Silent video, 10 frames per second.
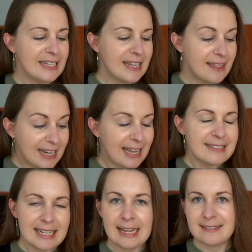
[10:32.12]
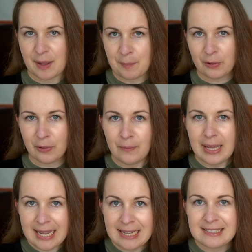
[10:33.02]
The classic example
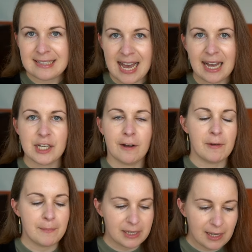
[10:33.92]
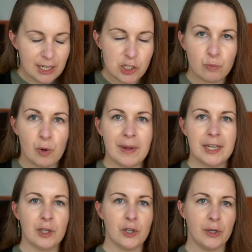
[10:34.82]
is that of a middle-aged woman.